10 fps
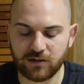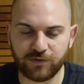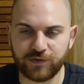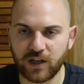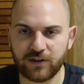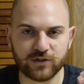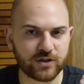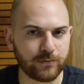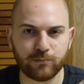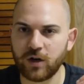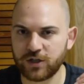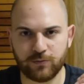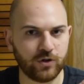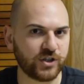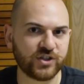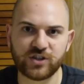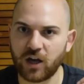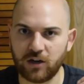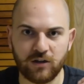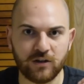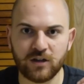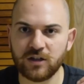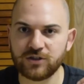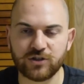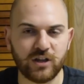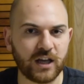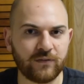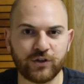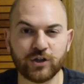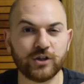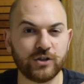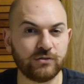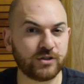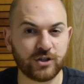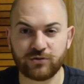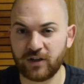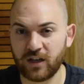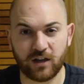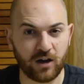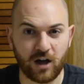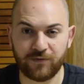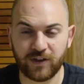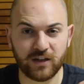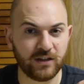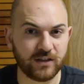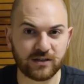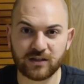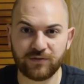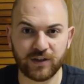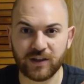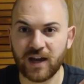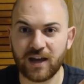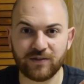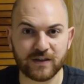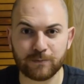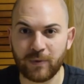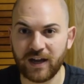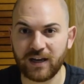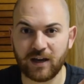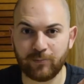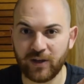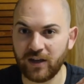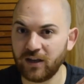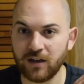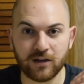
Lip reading: flavors are much more subtle. So like if you're used to drinking coffee and stuff like that, this might not be,